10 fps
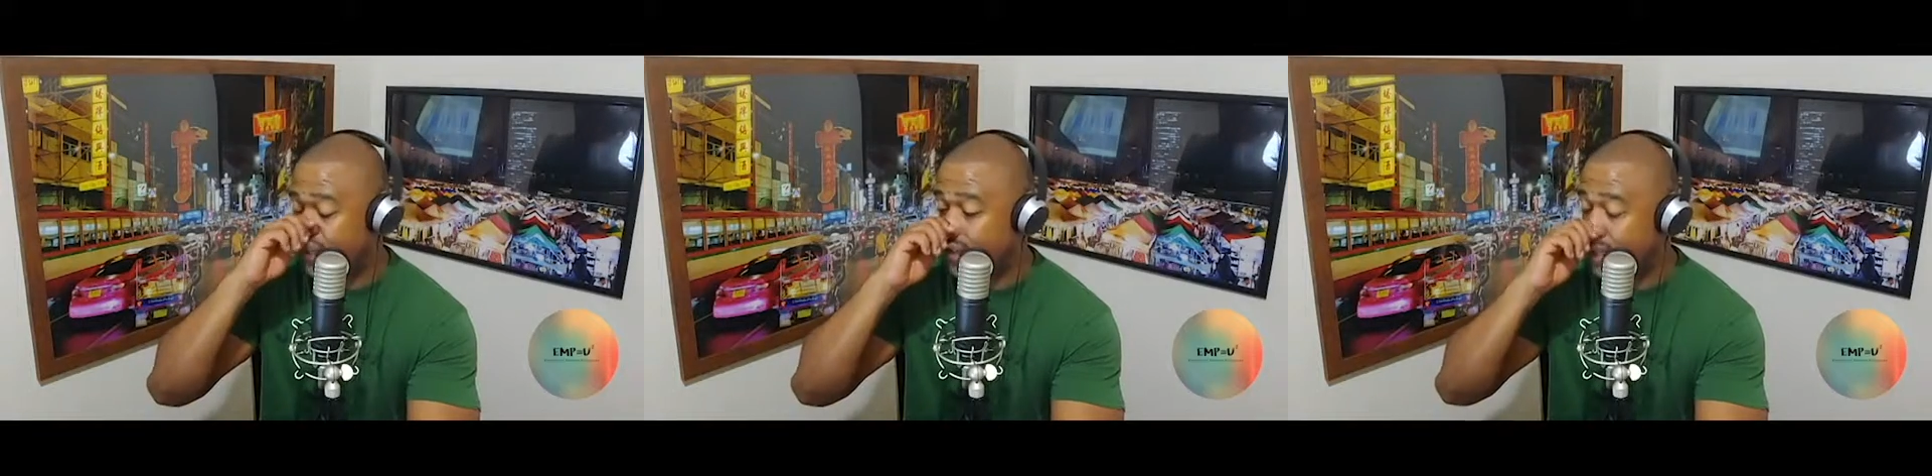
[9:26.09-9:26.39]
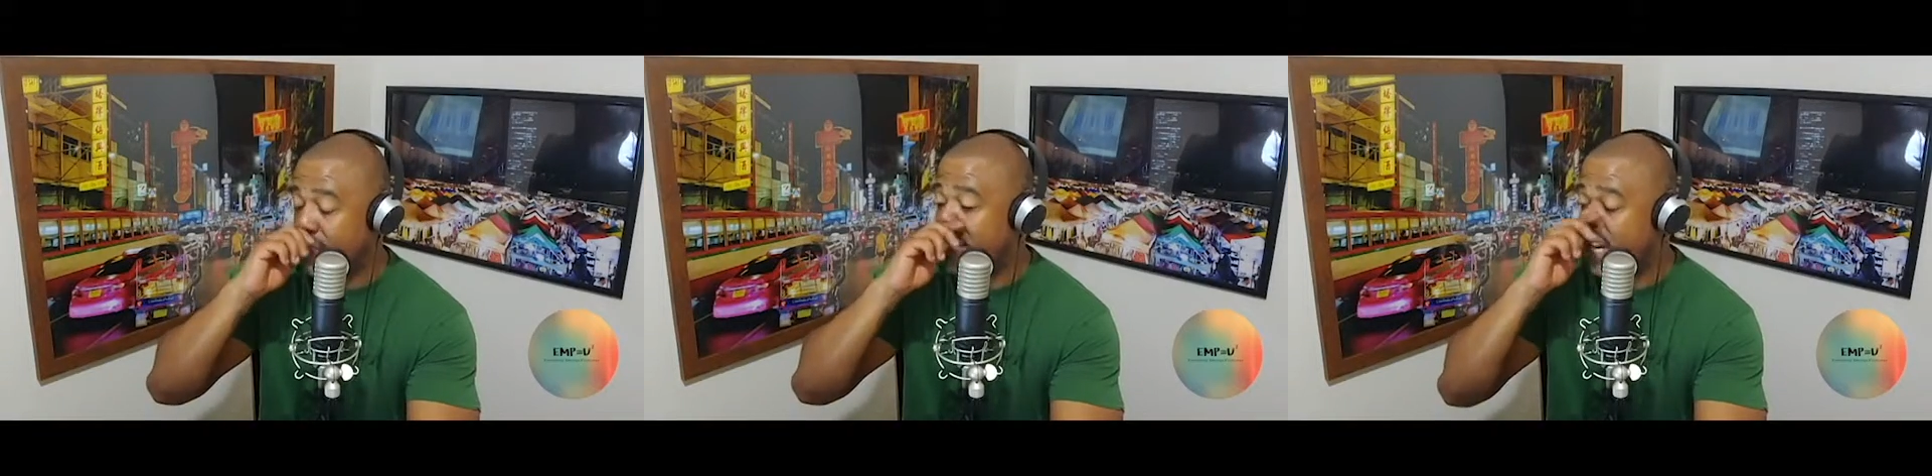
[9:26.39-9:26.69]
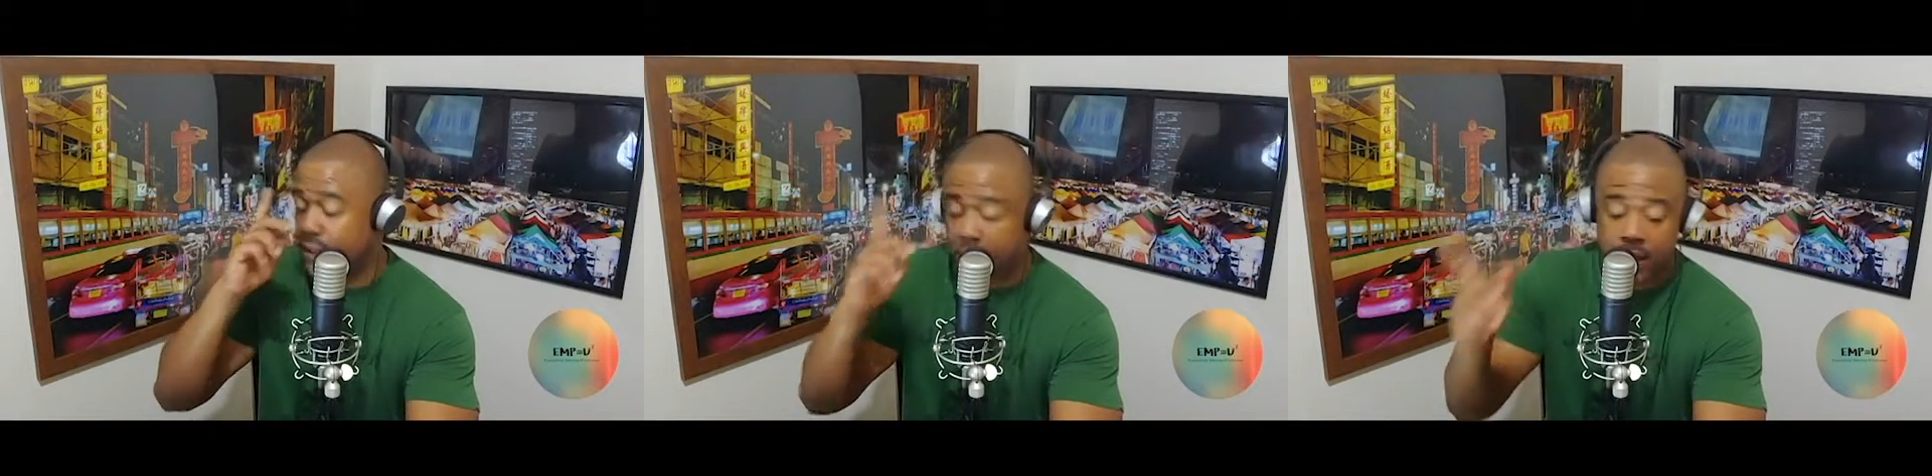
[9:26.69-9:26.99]
Another
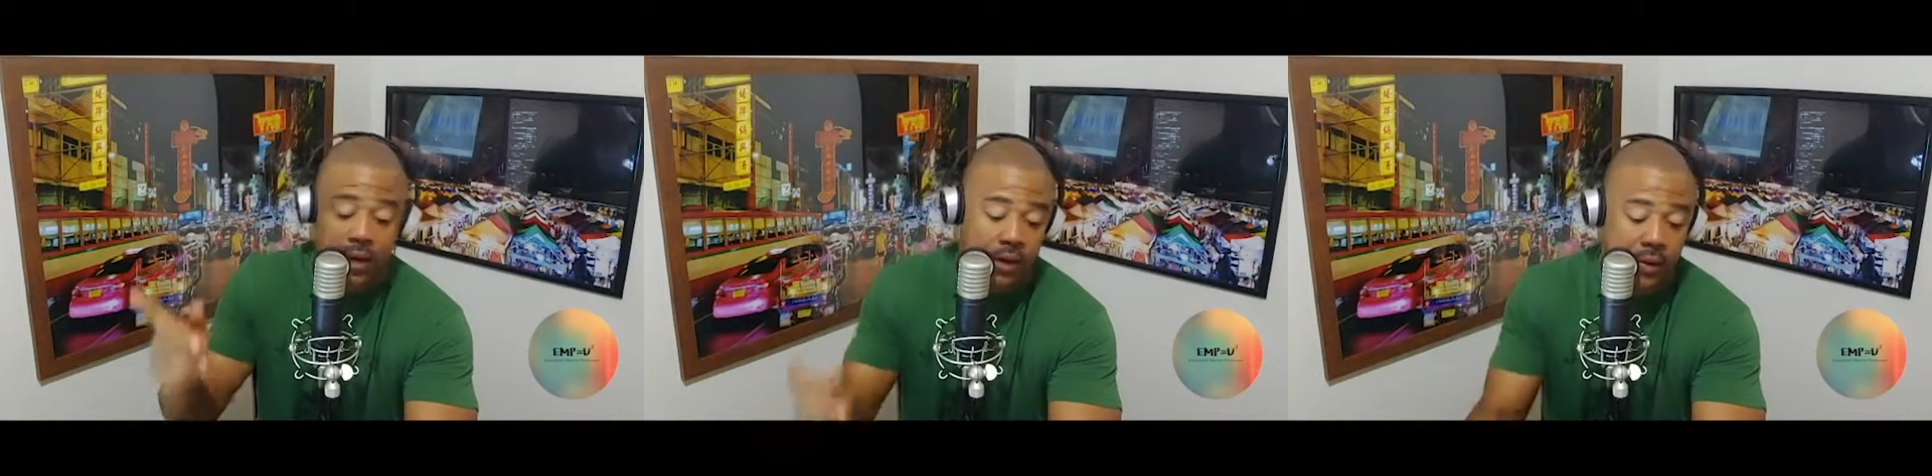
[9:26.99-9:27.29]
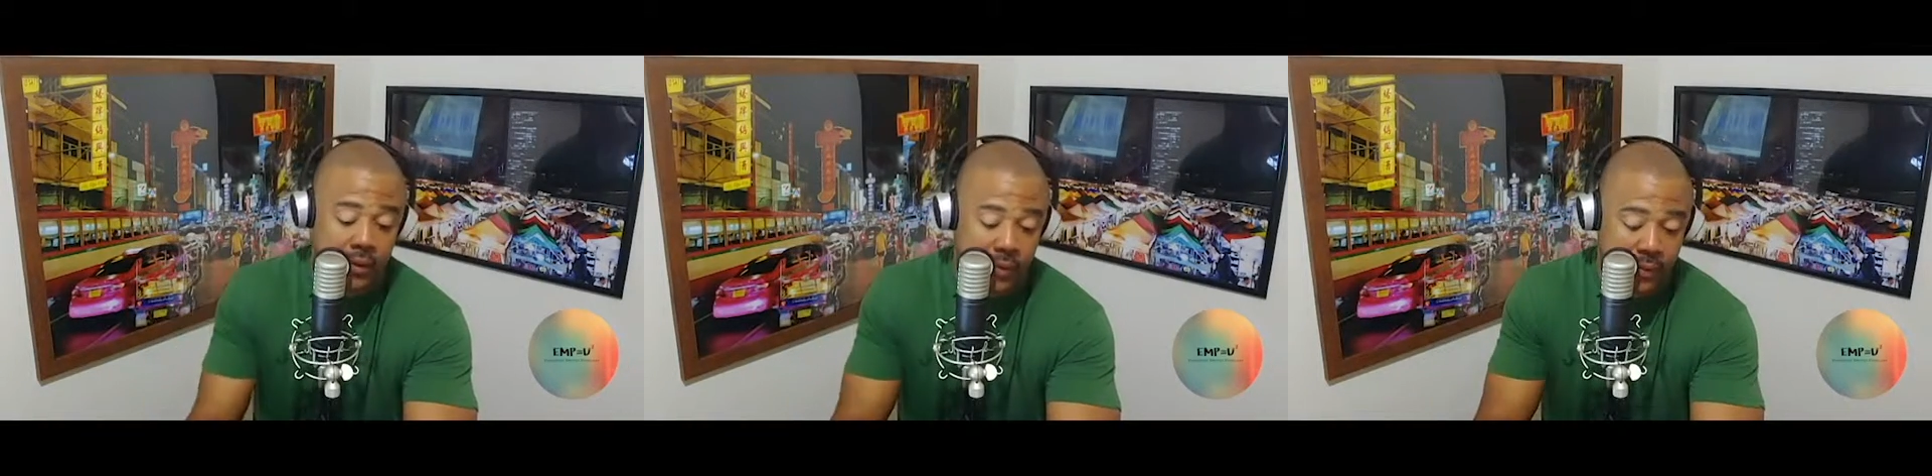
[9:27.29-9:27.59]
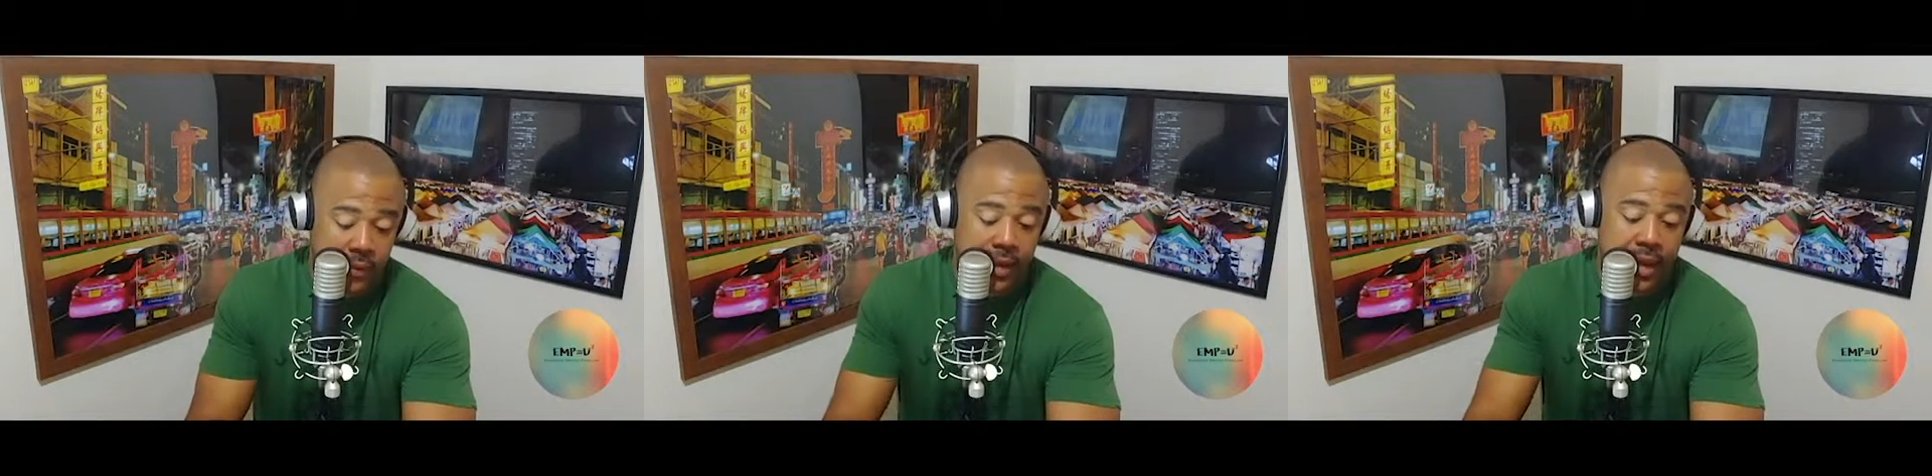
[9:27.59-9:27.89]
death occurred